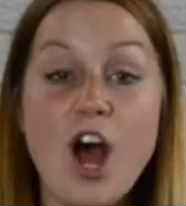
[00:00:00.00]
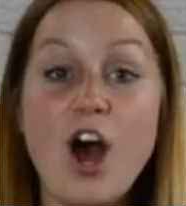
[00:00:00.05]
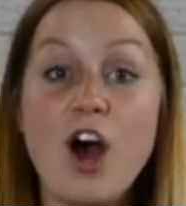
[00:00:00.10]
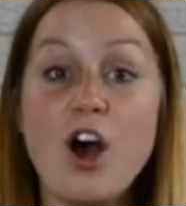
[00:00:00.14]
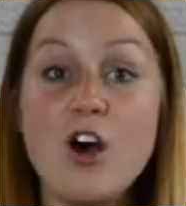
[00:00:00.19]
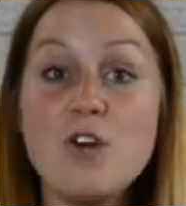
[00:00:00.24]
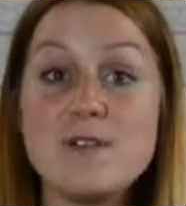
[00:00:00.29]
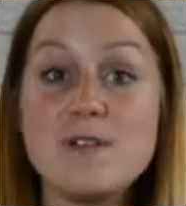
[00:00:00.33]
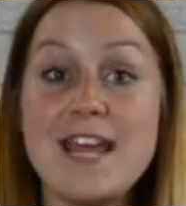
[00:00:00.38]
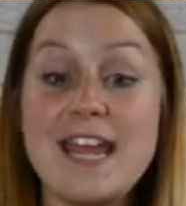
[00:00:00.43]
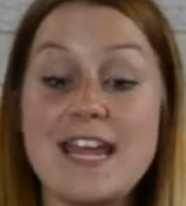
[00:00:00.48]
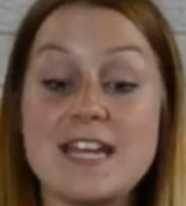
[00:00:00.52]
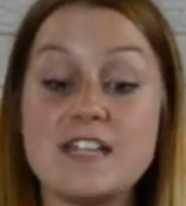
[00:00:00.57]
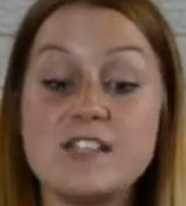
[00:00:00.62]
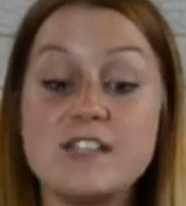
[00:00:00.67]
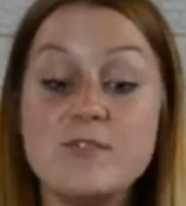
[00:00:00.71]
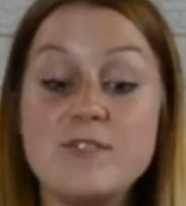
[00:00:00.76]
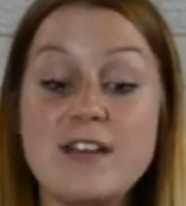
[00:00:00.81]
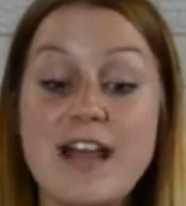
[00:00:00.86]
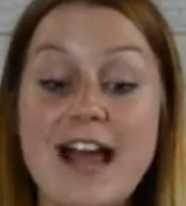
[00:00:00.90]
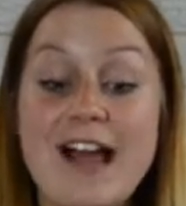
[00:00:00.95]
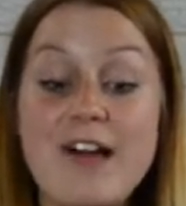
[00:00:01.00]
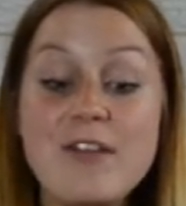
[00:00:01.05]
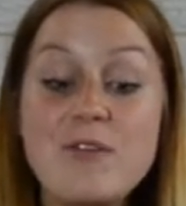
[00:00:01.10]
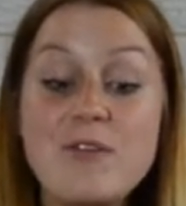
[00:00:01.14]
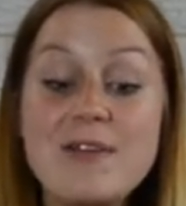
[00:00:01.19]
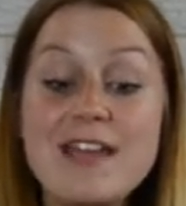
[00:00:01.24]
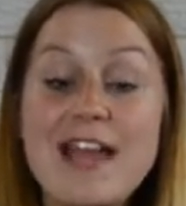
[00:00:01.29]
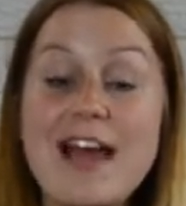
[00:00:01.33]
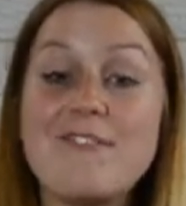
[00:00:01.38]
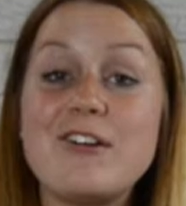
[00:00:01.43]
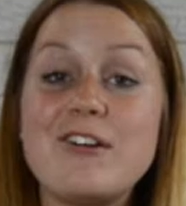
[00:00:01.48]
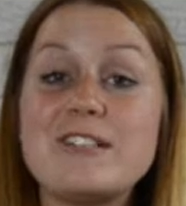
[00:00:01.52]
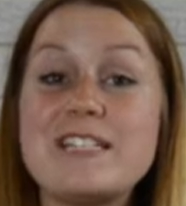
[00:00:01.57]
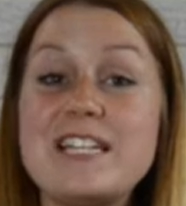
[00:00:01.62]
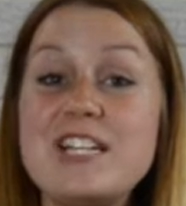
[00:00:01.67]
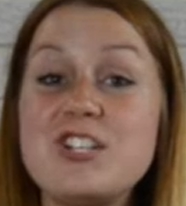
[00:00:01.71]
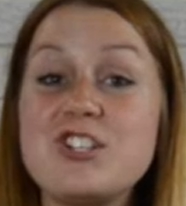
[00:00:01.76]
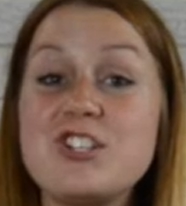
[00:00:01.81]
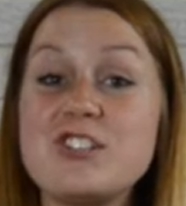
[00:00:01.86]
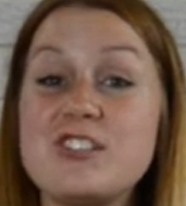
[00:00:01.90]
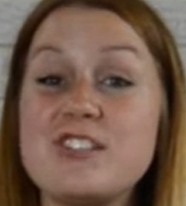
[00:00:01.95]
Okay, so now that we have our
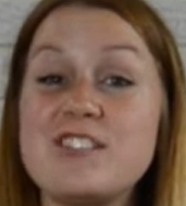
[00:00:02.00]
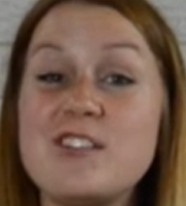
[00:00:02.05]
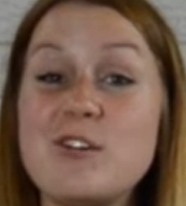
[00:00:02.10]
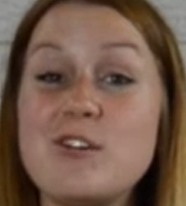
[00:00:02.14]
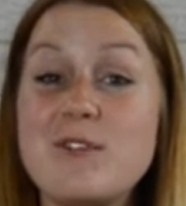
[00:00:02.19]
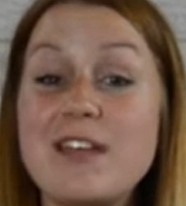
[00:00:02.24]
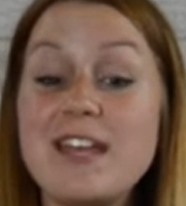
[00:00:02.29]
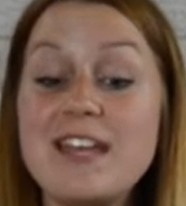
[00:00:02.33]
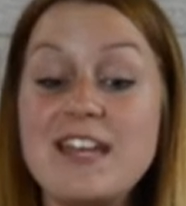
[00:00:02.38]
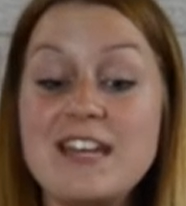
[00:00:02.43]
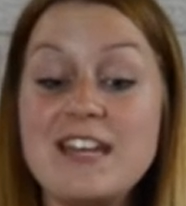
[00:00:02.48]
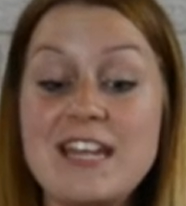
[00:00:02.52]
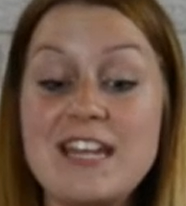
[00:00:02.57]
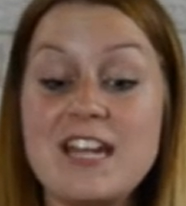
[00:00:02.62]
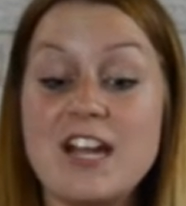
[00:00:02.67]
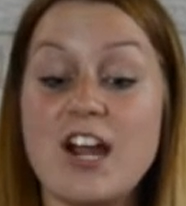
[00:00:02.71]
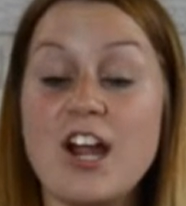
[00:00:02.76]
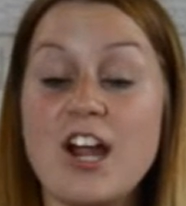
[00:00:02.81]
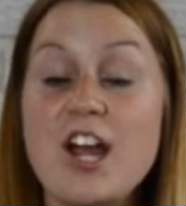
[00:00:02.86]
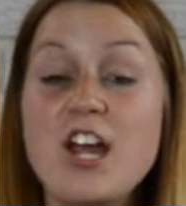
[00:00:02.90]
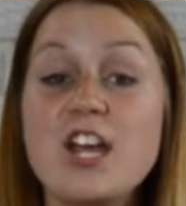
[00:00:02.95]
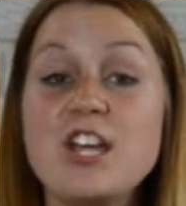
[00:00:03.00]
t-shirt soaking in here,